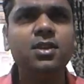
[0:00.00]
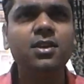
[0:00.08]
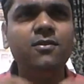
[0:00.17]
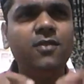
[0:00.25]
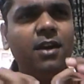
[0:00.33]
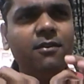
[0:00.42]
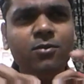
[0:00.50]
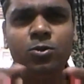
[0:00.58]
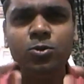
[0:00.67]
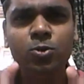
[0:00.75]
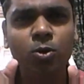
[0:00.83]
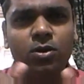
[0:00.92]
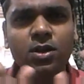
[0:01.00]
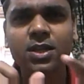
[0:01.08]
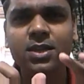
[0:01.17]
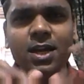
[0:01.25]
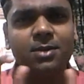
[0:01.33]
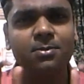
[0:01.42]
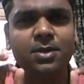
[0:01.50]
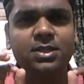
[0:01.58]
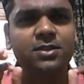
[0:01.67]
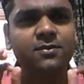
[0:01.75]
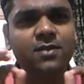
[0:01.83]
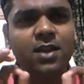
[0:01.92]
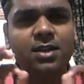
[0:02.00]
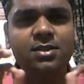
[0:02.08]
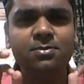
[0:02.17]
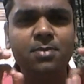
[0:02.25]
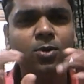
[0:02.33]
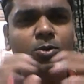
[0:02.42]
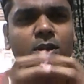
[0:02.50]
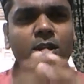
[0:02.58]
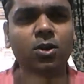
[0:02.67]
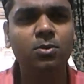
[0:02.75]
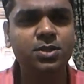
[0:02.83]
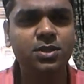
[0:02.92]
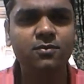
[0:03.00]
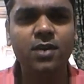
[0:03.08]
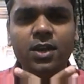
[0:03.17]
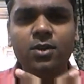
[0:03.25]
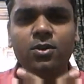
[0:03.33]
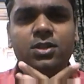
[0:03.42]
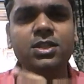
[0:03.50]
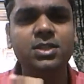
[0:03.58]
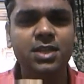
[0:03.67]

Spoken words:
if I have to do only that much, if that's my only option, why not just